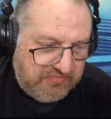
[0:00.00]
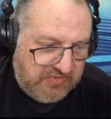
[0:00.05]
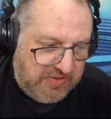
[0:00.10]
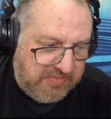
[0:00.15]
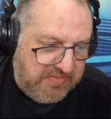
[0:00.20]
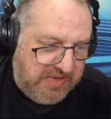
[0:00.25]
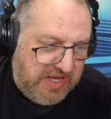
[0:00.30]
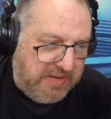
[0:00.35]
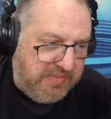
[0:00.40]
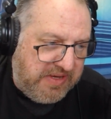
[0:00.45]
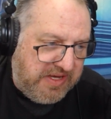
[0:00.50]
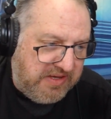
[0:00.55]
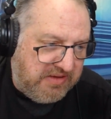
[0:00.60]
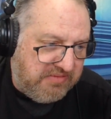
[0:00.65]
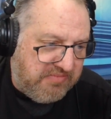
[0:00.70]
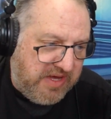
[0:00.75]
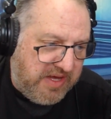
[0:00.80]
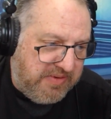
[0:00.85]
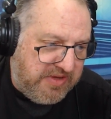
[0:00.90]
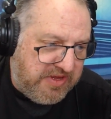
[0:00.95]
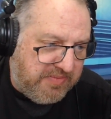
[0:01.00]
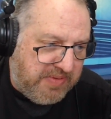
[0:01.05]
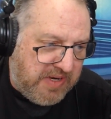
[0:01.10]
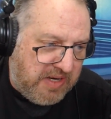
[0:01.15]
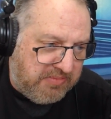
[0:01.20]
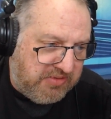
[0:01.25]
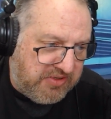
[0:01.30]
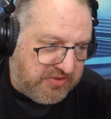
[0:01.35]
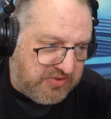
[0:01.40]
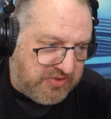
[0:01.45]
maybe the
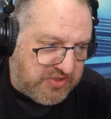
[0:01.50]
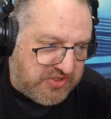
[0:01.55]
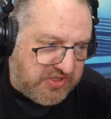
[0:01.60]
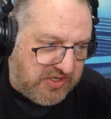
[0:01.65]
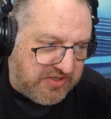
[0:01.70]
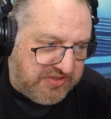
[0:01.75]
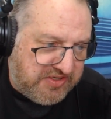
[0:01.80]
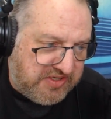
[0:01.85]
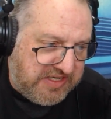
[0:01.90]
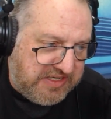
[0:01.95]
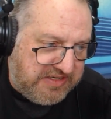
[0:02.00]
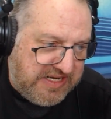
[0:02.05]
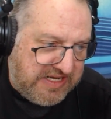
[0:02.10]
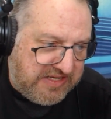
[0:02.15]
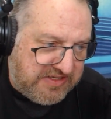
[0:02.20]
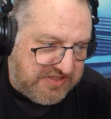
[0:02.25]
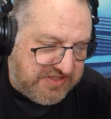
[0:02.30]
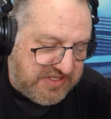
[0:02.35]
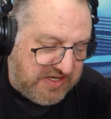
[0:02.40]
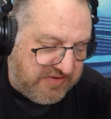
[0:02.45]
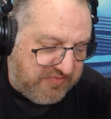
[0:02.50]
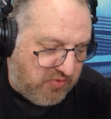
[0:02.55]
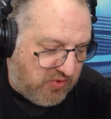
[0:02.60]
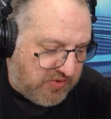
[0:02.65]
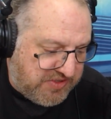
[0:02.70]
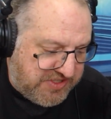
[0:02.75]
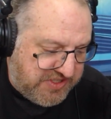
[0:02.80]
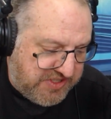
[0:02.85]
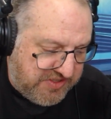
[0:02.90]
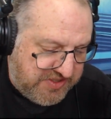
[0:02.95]
public will start to take this stuff
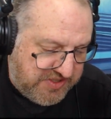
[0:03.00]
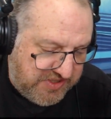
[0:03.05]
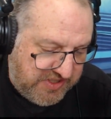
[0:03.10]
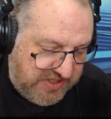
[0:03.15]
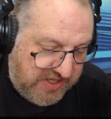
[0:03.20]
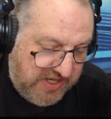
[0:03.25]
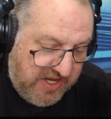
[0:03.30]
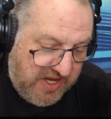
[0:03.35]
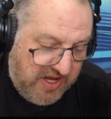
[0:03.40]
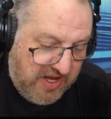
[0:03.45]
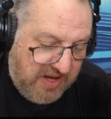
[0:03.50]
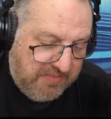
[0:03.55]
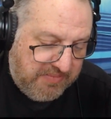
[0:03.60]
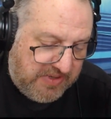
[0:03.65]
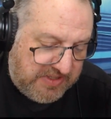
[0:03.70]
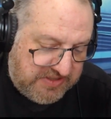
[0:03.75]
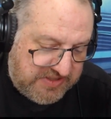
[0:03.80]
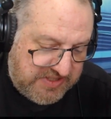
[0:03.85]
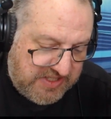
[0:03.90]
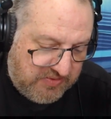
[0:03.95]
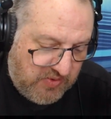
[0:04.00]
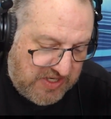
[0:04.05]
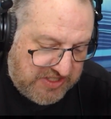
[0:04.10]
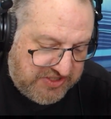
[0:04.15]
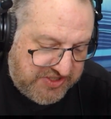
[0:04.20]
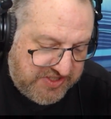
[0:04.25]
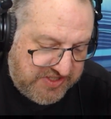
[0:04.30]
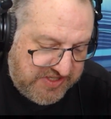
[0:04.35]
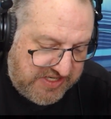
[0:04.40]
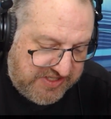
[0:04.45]
more seriously. But
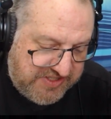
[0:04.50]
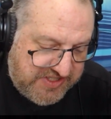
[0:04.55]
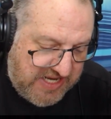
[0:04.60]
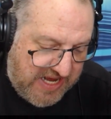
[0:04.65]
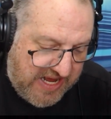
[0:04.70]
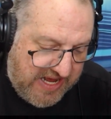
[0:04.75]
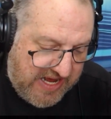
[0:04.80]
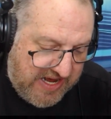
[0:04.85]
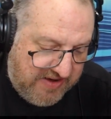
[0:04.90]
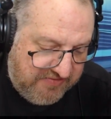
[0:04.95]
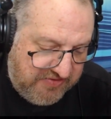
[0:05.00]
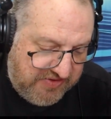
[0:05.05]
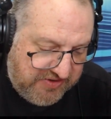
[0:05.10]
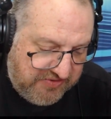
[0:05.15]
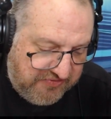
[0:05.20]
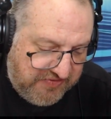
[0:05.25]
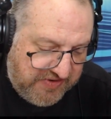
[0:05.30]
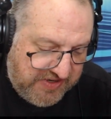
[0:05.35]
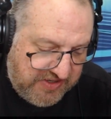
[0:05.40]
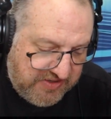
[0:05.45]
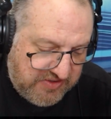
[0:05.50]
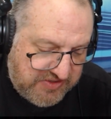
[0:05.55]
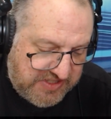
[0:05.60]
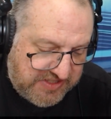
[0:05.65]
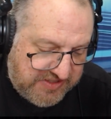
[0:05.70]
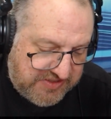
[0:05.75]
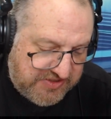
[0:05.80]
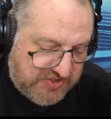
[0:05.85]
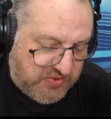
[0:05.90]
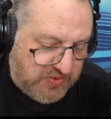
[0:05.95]
Russians have their fingers at
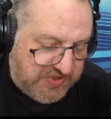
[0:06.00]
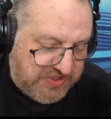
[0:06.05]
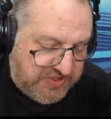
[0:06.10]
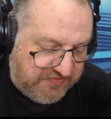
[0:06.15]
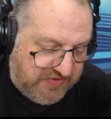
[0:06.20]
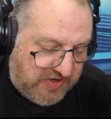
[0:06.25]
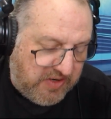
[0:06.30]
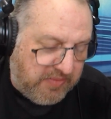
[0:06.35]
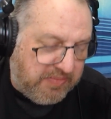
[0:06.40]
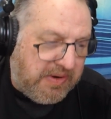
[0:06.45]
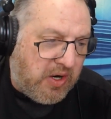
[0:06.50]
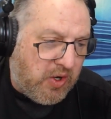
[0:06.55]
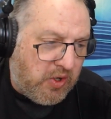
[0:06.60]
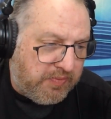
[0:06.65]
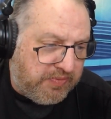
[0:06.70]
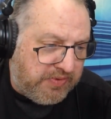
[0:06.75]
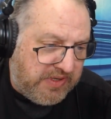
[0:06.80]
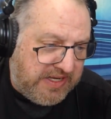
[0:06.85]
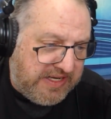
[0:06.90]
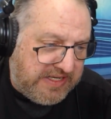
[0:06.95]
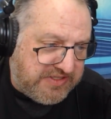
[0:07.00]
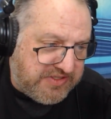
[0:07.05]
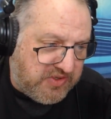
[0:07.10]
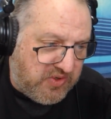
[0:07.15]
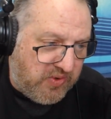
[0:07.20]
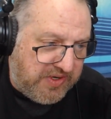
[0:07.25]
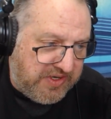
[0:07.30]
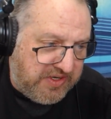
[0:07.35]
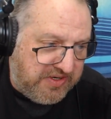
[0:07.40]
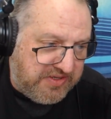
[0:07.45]
the switch of our power plants,
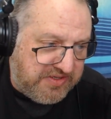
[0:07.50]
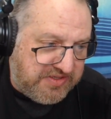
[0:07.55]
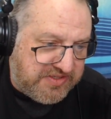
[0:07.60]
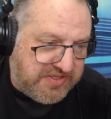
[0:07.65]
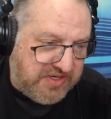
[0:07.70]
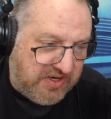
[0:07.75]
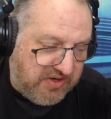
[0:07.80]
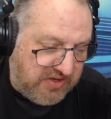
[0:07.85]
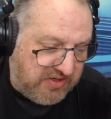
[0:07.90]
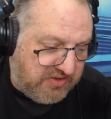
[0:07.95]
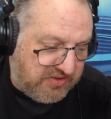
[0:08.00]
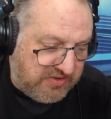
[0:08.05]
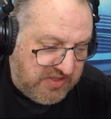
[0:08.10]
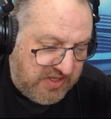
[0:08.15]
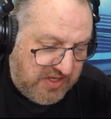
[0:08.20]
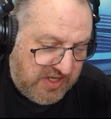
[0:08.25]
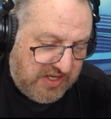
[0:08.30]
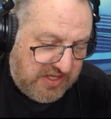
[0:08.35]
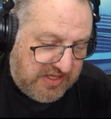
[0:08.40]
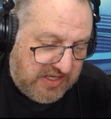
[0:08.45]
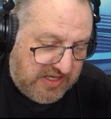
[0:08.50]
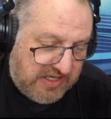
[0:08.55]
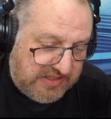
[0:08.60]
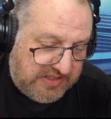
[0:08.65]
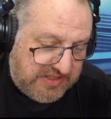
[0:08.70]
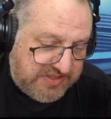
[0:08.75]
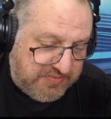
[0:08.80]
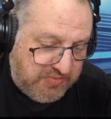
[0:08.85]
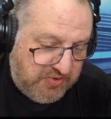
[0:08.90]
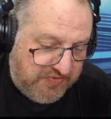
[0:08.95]
according to this article.
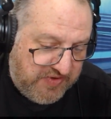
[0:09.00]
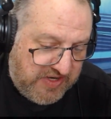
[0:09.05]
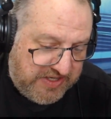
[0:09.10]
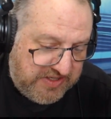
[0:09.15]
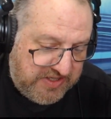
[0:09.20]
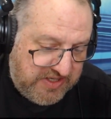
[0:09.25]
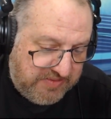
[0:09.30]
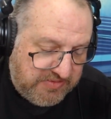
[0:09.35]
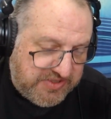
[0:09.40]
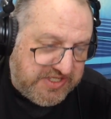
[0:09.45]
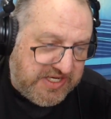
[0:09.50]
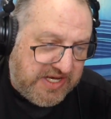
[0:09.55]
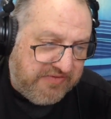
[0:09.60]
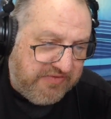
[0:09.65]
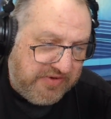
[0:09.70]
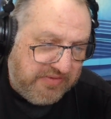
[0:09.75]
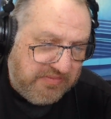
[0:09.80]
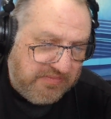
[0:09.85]
Let's move on to number 7.